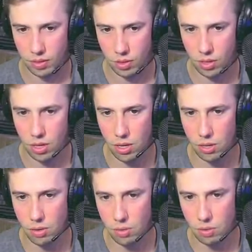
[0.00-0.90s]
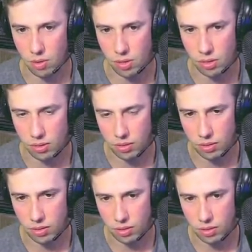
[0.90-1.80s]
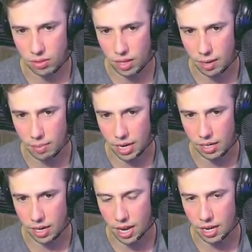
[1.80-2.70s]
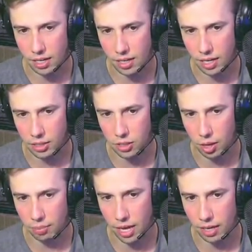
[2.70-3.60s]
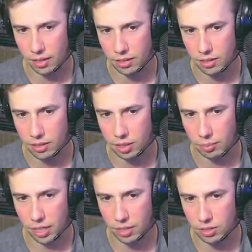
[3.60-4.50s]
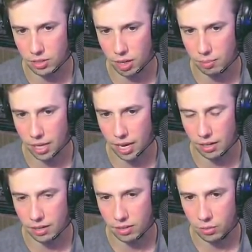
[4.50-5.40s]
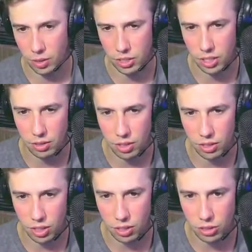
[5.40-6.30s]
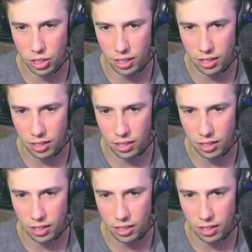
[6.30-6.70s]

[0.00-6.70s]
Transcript: Oh. Hey, man. Hey. Hey, stop that. Stop that. Stop that. Wait, is that a, is that a chick?